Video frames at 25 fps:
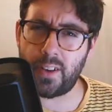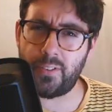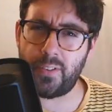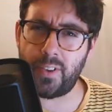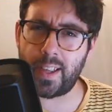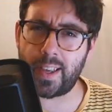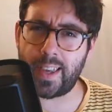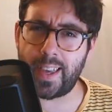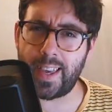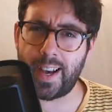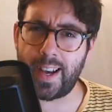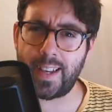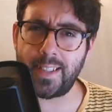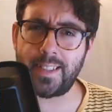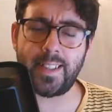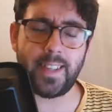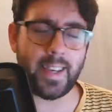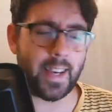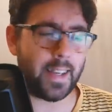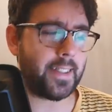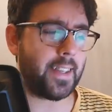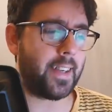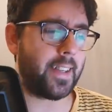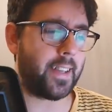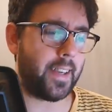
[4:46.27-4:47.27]
I feel like he has. He
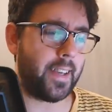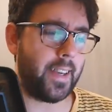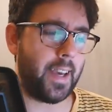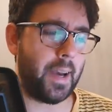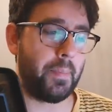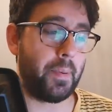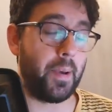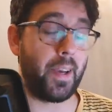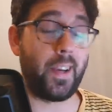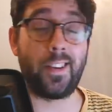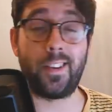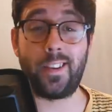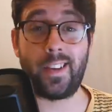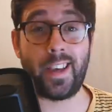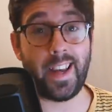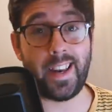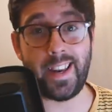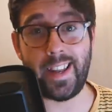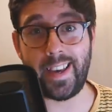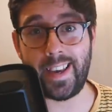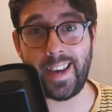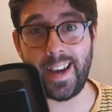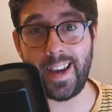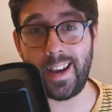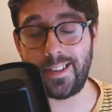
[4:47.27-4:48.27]
has had it, yeah, but he could get
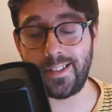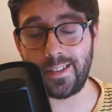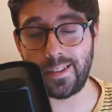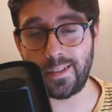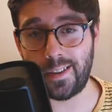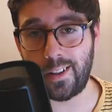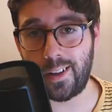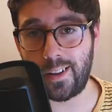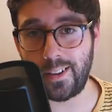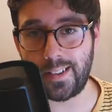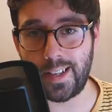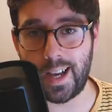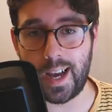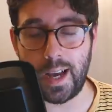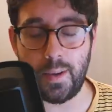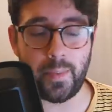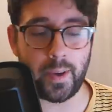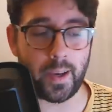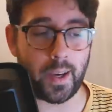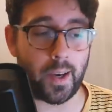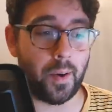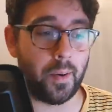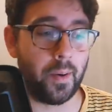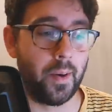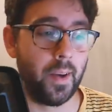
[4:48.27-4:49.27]
it again because it was a long time
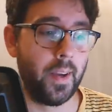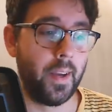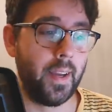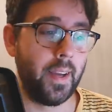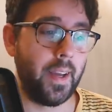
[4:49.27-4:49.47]
ago.